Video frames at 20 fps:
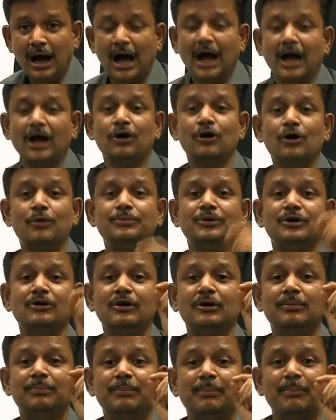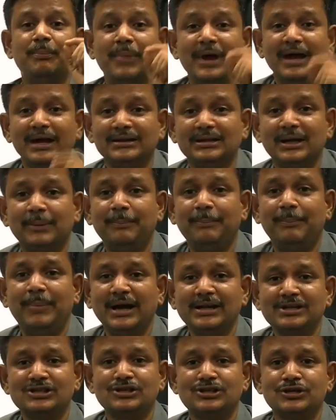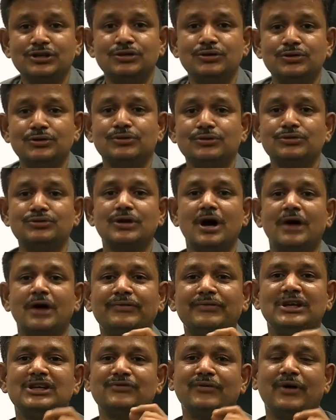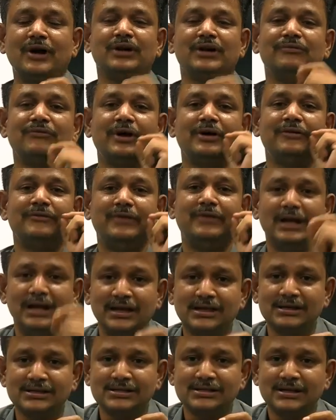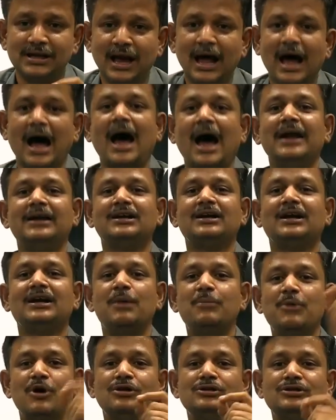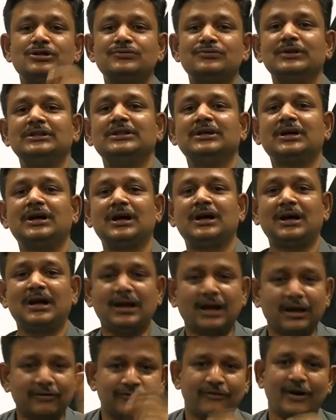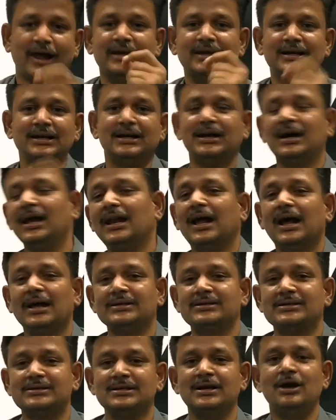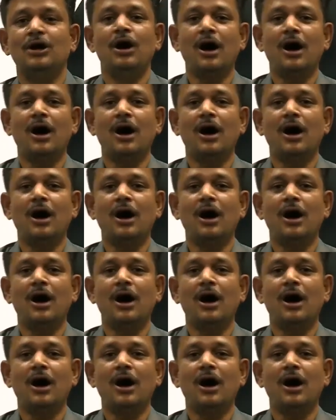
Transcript: I hope you will make the best use these 45 days and come out with flying colors.